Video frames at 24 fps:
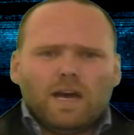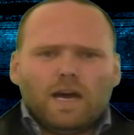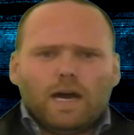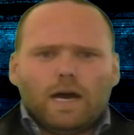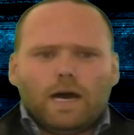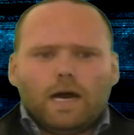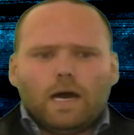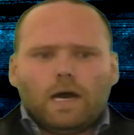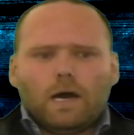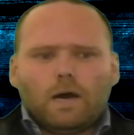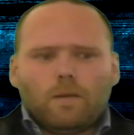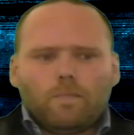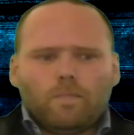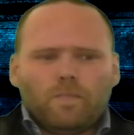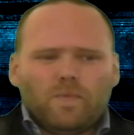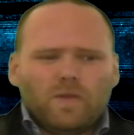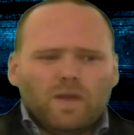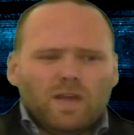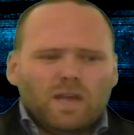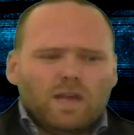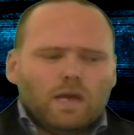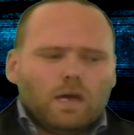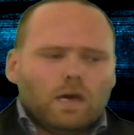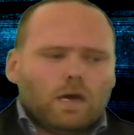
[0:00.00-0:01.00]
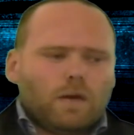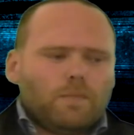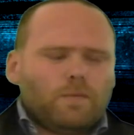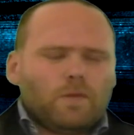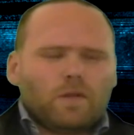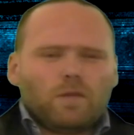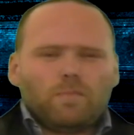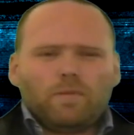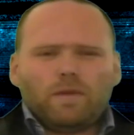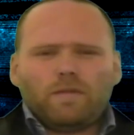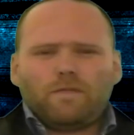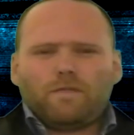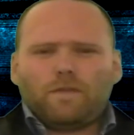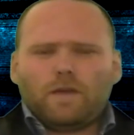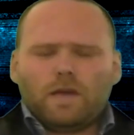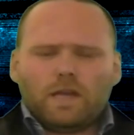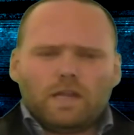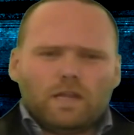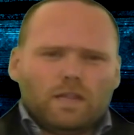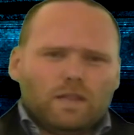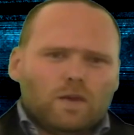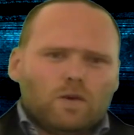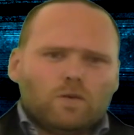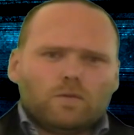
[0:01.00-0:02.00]
Um, I'm not a big
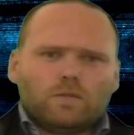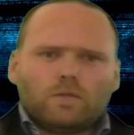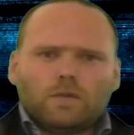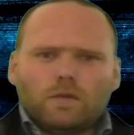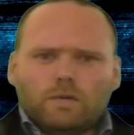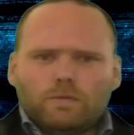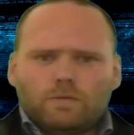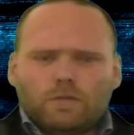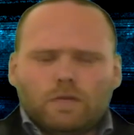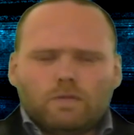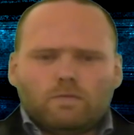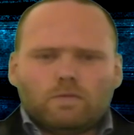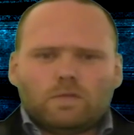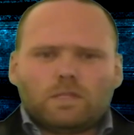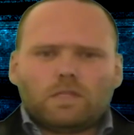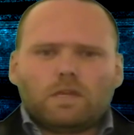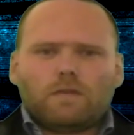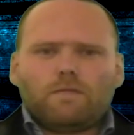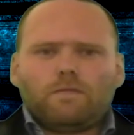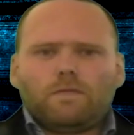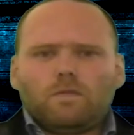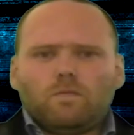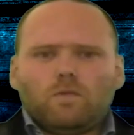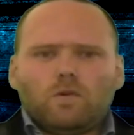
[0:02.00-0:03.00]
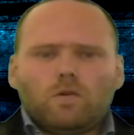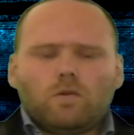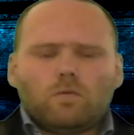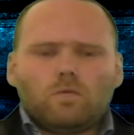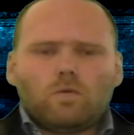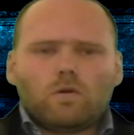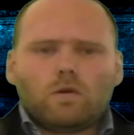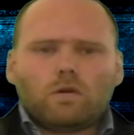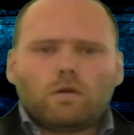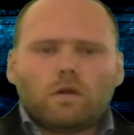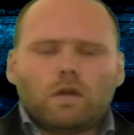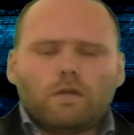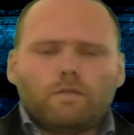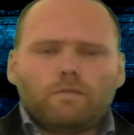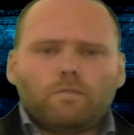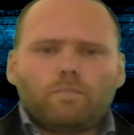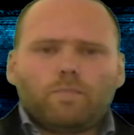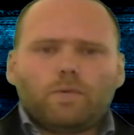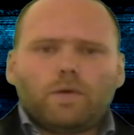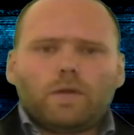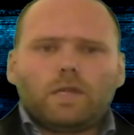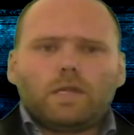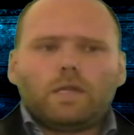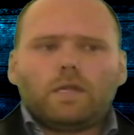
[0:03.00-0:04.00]
fan of the whole time travel stuff in World of
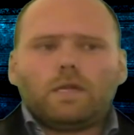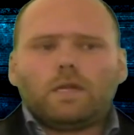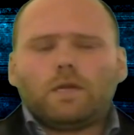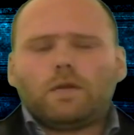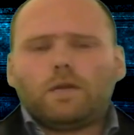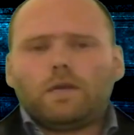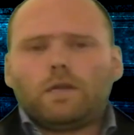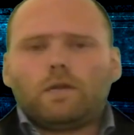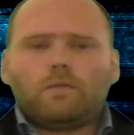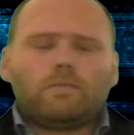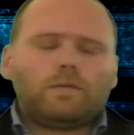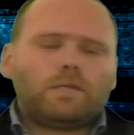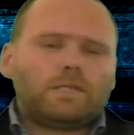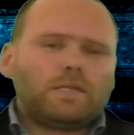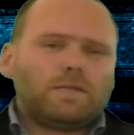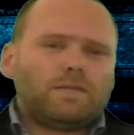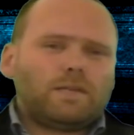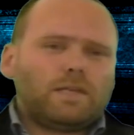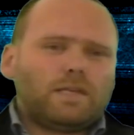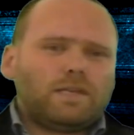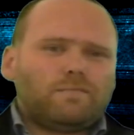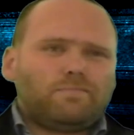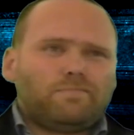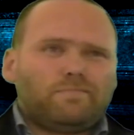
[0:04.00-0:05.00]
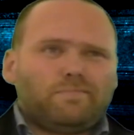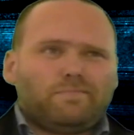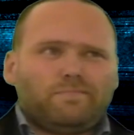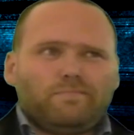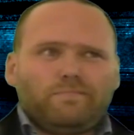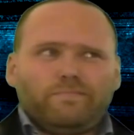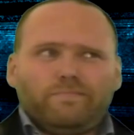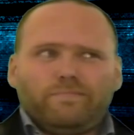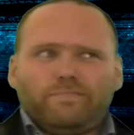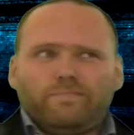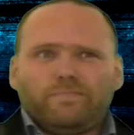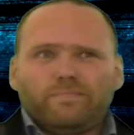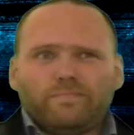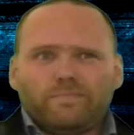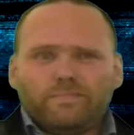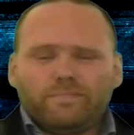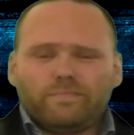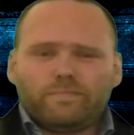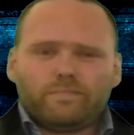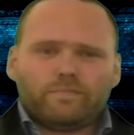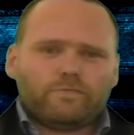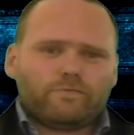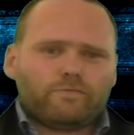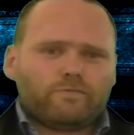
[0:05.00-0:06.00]
Warcraft, but you know it'll be something
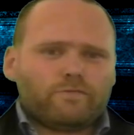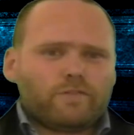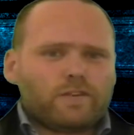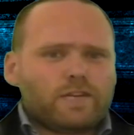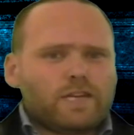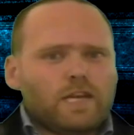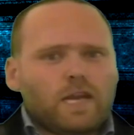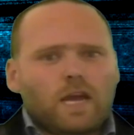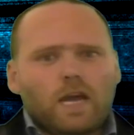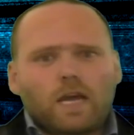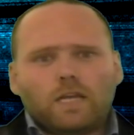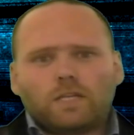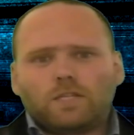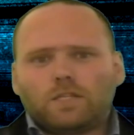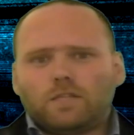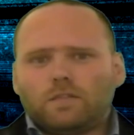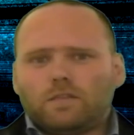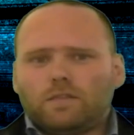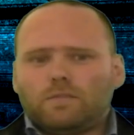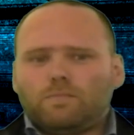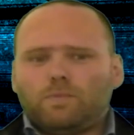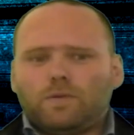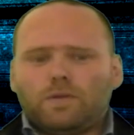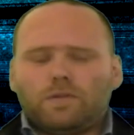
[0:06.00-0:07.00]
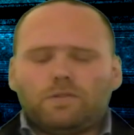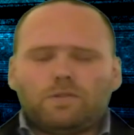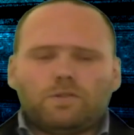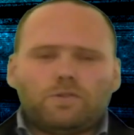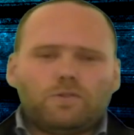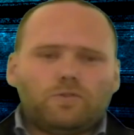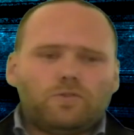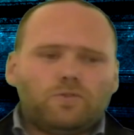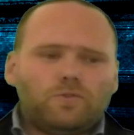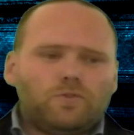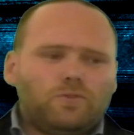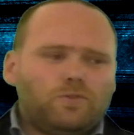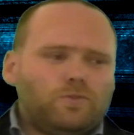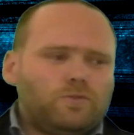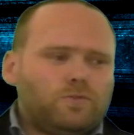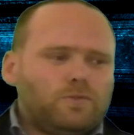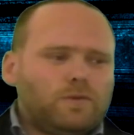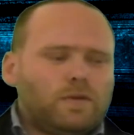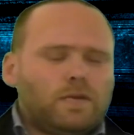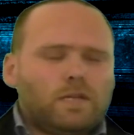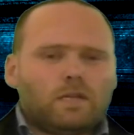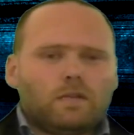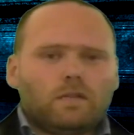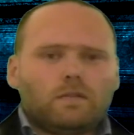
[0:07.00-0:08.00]
rehashed but
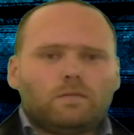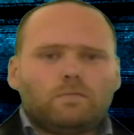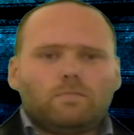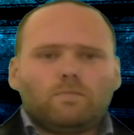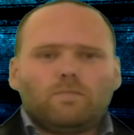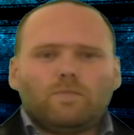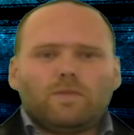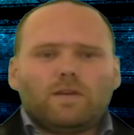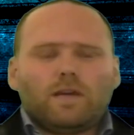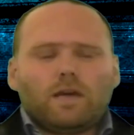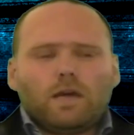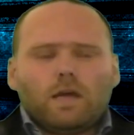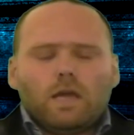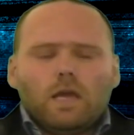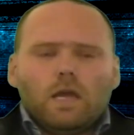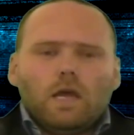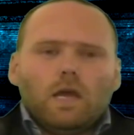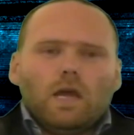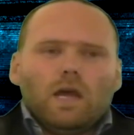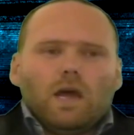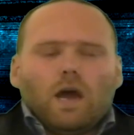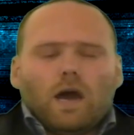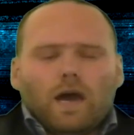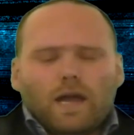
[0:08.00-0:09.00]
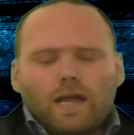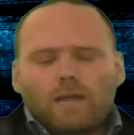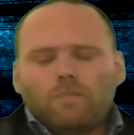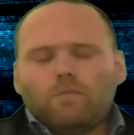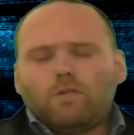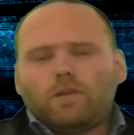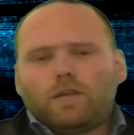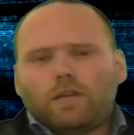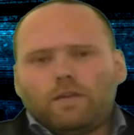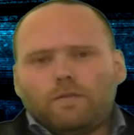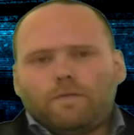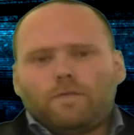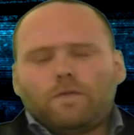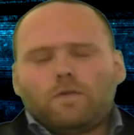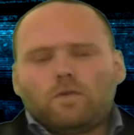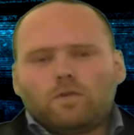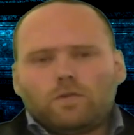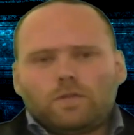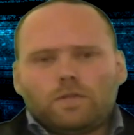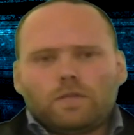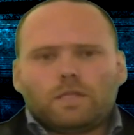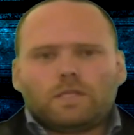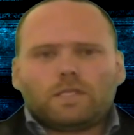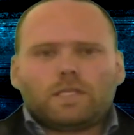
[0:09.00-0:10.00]
new and. Uh, I am looking
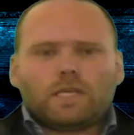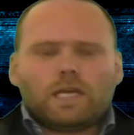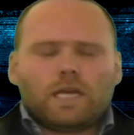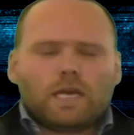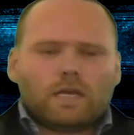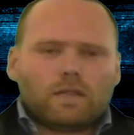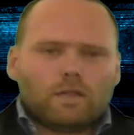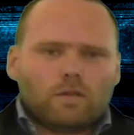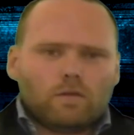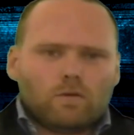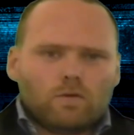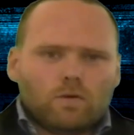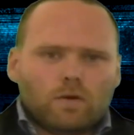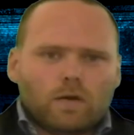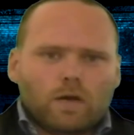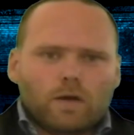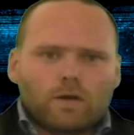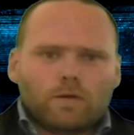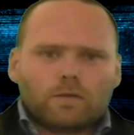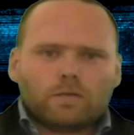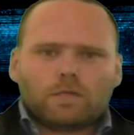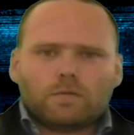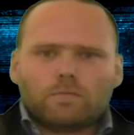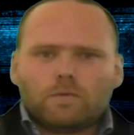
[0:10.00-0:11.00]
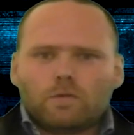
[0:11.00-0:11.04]
forward to the, see how the lore goes.